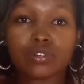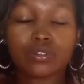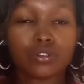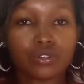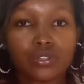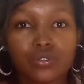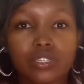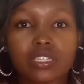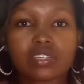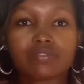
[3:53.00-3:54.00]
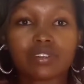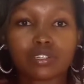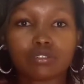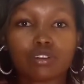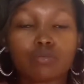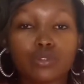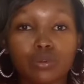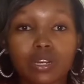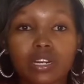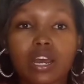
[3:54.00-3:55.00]
you're not using Safaricom, you
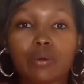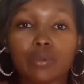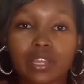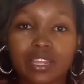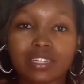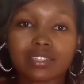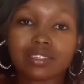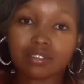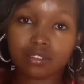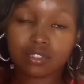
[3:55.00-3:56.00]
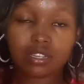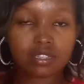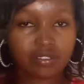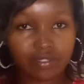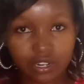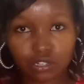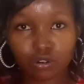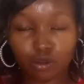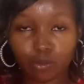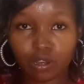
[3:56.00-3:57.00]
are aware that there is
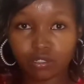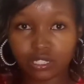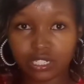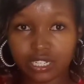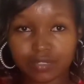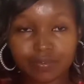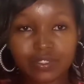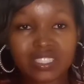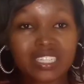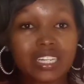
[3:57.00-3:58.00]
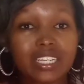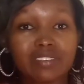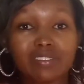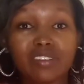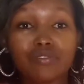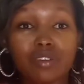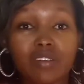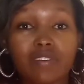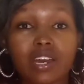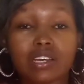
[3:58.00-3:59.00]
Safaricom out there. Like, even if you
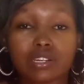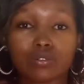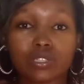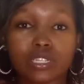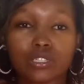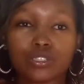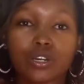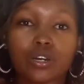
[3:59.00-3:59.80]
have a router in your